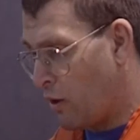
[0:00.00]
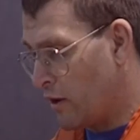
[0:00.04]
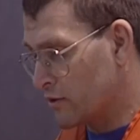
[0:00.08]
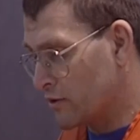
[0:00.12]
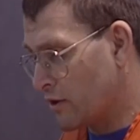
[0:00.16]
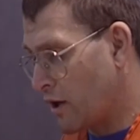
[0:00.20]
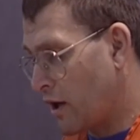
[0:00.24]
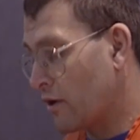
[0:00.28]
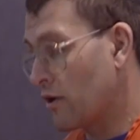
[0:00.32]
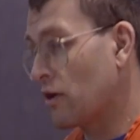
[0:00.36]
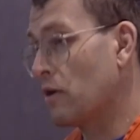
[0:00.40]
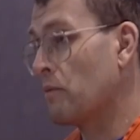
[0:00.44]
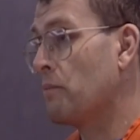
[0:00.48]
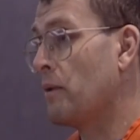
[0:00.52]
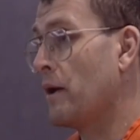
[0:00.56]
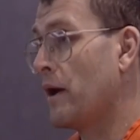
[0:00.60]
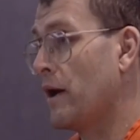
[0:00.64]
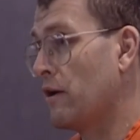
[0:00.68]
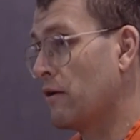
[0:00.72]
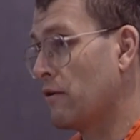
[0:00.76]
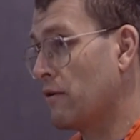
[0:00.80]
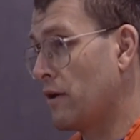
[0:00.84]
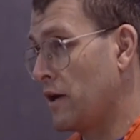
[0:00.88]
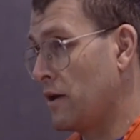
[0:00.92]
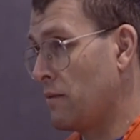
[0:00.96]
drove around
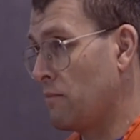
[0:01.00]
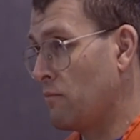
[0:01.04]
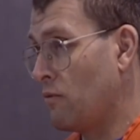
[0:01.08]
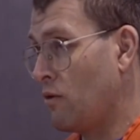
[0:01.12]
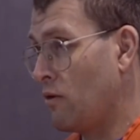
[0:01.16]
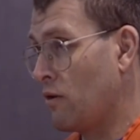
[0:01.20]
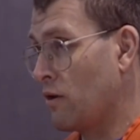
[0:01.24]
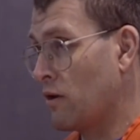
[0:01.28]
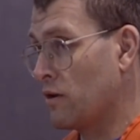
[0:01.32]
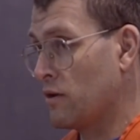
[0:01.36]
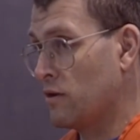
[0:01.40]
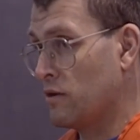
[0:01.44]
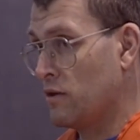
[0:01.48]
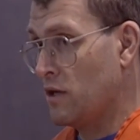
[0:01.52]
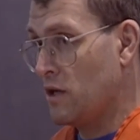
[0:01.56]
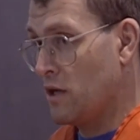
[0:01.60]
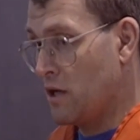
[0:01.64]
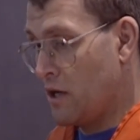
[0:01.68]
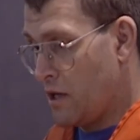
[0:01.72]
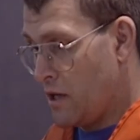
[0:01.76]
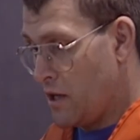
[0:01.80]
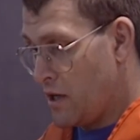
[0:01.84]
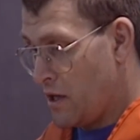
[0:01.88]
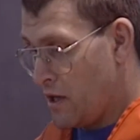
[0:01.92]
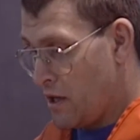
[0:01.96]
for a while before
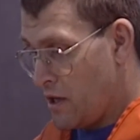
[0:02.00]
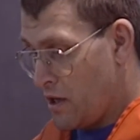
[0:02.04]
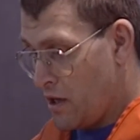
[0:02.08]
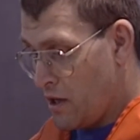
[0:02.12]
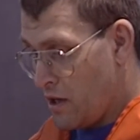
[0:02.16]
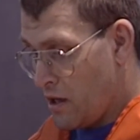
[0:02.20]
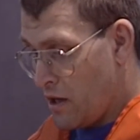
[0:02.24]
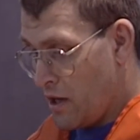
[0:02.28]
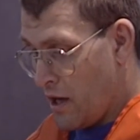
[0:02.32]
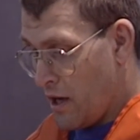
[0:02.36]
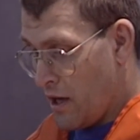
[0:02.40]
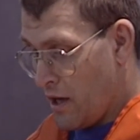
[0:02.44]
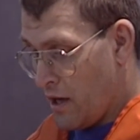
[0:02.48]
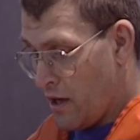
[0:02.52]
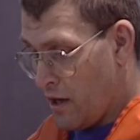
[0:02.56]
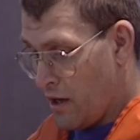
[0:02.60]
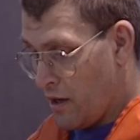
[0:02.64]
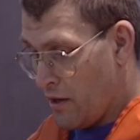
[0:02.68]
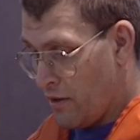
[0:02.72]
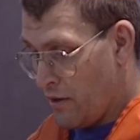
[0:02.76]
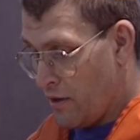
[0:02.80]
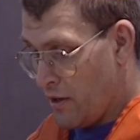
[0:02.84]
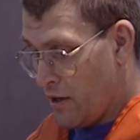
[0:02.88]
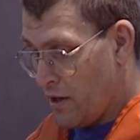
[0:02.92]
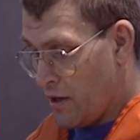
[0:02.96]
parking at another
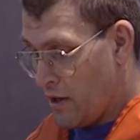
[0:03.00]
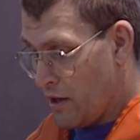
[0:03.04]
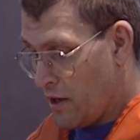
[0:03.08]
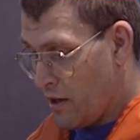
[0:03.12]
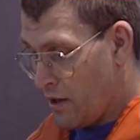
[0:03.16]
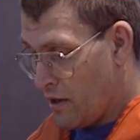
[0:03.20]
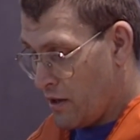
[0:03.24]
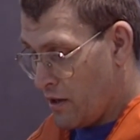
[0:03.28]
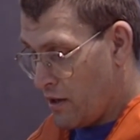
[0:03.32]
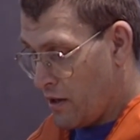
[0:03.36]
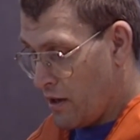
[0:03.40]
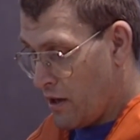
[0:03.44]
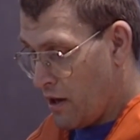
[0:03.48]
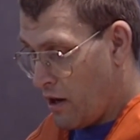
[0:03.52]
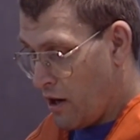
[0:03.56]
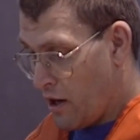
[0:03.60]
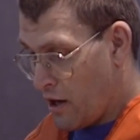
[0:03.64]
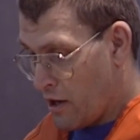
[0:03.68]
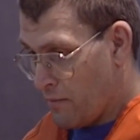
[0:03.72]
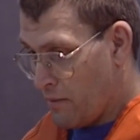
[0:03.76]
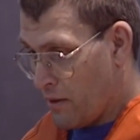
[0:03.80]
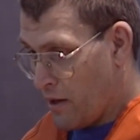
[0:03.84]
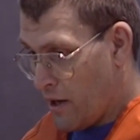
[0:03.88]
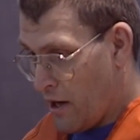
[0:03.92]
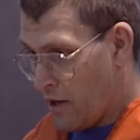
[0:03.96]
rest stop near a
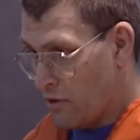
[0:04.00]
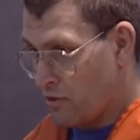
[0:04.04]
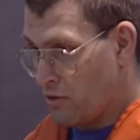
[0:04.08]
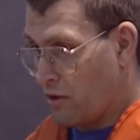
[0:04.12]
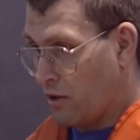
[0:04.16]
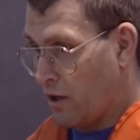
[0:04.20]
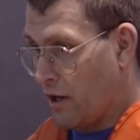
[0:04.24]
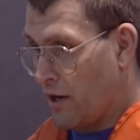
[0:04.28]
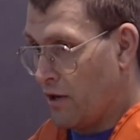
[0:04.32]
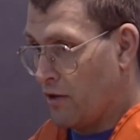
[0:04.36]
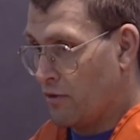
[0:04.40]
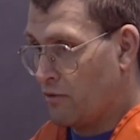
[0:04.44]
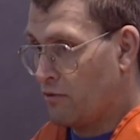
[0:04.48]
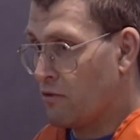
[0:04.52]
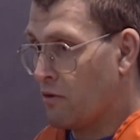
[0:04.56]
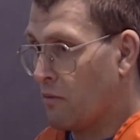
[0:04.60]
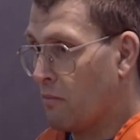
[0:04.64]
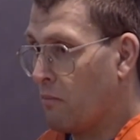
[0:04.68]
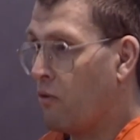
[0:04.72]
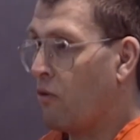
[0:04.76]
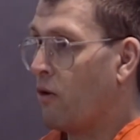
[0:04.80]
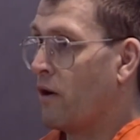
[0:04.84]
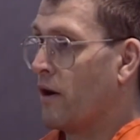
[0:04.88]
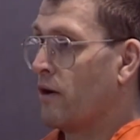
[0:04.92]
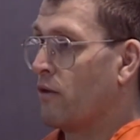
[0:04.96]
security vehicle.
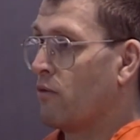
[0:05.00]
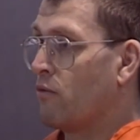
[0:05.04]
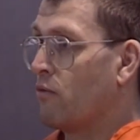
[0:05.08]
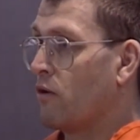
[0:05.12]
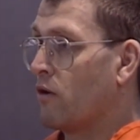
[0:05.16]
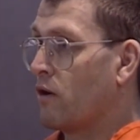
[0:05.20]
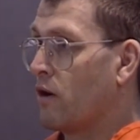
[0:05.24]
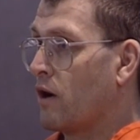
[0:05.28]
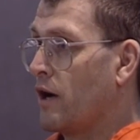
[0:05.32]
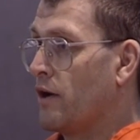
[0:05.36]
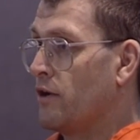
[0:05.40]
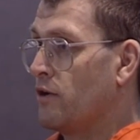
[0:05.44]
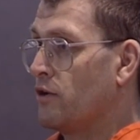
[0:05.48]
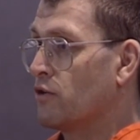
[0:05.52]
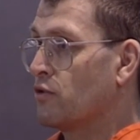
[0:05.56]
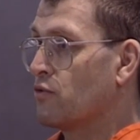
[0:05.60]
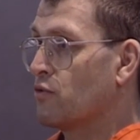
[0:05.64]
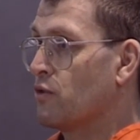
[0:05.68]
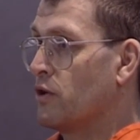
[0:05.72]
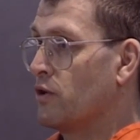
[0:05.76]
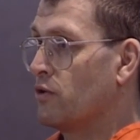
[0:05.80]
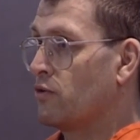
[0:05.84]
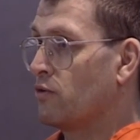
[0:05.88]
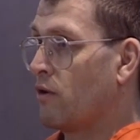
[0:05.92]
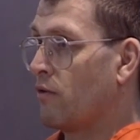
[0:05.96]
He says that's when
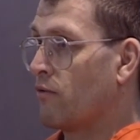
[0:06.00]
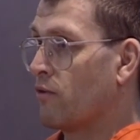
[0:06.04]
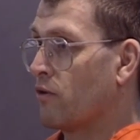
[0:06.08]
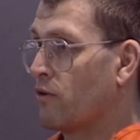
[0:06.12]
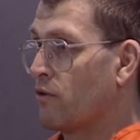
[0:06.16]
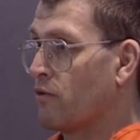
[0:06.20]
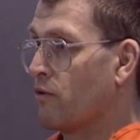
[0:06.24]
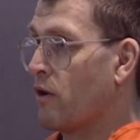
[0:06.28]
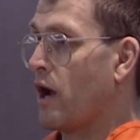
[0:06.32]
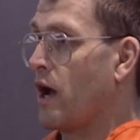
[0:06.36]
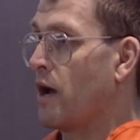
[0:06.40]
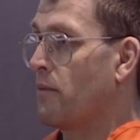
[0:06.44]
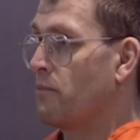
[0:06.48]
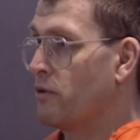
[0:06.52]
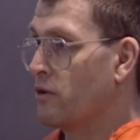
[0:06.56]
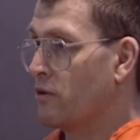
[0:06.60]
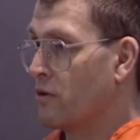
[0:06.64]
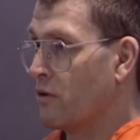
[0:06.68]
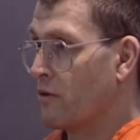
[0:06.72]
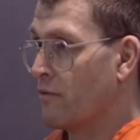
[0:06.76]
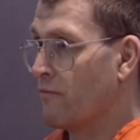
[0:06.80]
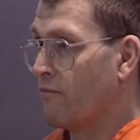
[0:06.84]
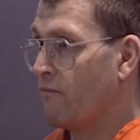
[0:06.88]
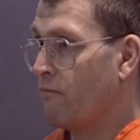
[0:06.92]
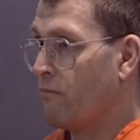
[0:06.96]
Kjellenberg began
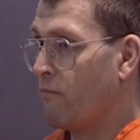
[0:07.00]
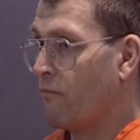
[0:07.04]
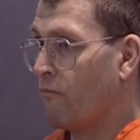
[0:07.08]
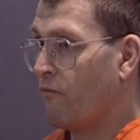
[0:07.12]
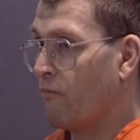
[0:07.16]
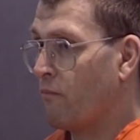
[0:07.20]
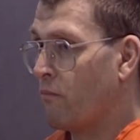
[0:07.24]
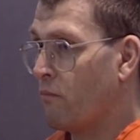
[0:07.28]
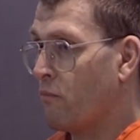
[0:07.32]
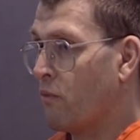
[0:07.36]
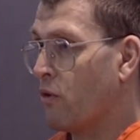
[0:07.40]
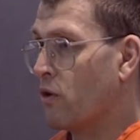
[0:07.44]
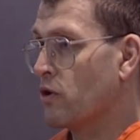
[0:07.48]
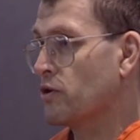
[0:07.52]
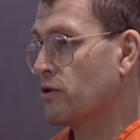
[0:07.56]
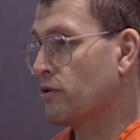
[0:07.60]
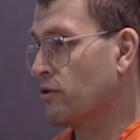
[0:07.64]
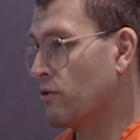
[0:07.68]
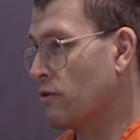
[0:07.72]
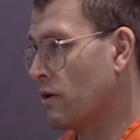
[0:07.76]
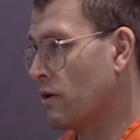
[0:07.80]
screaming and he